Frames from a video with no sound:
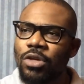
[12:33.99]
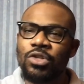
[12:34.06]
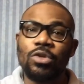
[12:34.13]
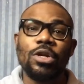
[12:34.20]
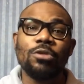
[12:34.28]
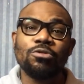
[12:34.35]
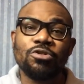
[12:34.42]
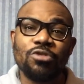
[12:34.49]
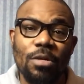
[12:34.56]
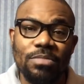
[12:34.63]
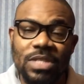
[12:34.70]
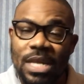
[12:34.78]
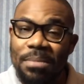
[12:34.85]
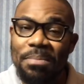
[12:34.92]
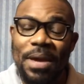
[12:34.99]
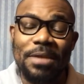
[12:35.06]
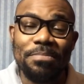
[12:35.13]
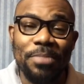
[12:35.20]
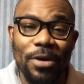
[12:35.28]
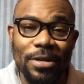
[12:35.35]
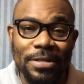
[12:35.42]
Donald Trump's
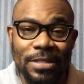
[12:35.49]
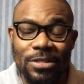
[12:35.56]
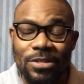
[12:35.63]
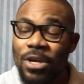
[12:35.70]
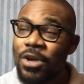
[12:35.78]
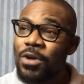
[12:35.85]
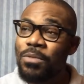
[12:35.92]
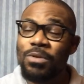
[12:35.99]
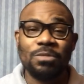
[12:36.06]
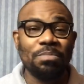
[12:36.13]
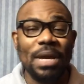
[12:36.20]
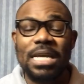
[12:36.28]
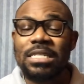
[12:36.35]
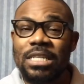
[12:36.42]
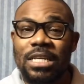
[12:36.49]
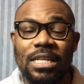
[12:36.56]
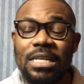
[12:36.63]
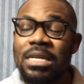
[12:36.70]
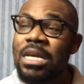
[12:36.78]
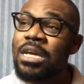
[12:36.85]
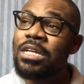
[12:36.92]
campaign policies was
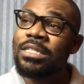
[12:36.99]
basically